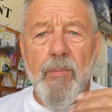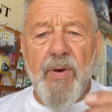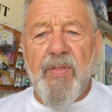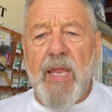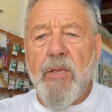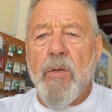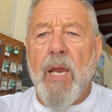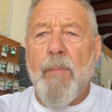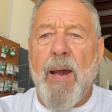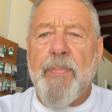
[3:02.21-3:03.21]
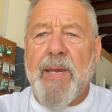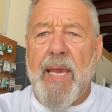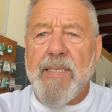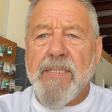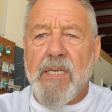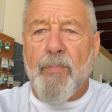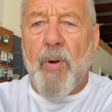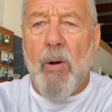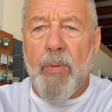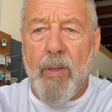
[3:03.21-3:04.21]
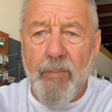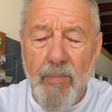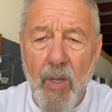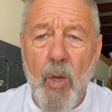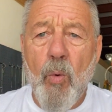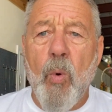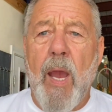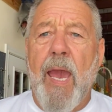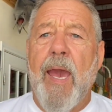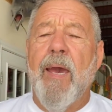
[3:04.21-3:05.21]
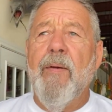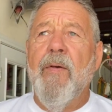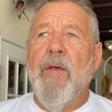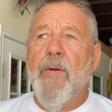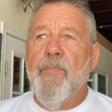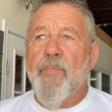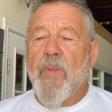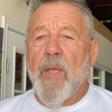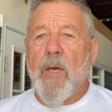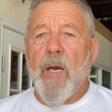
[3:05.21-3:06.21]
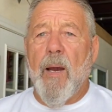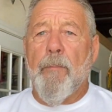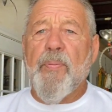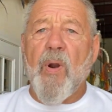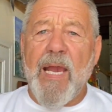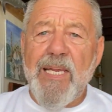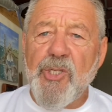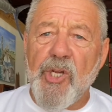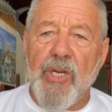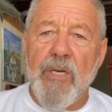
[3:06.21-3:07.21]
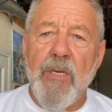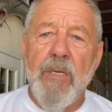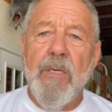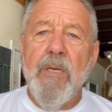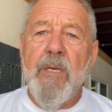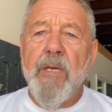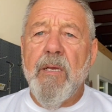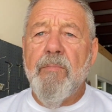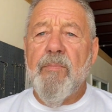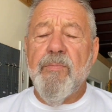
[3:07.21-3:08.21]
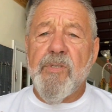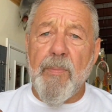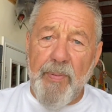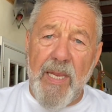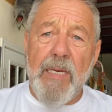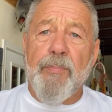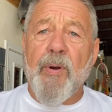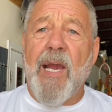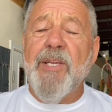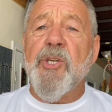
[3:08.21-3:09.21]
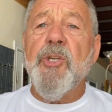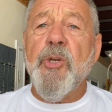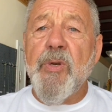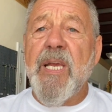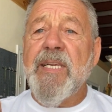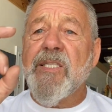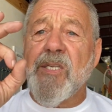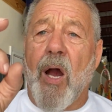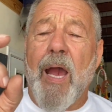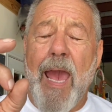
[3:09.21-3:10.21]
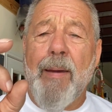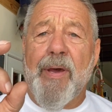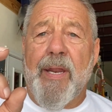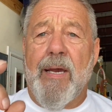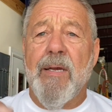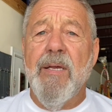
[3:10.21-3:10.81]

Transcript: But then you come up against a problem where abrasion, to beat abrasion, you need diameter.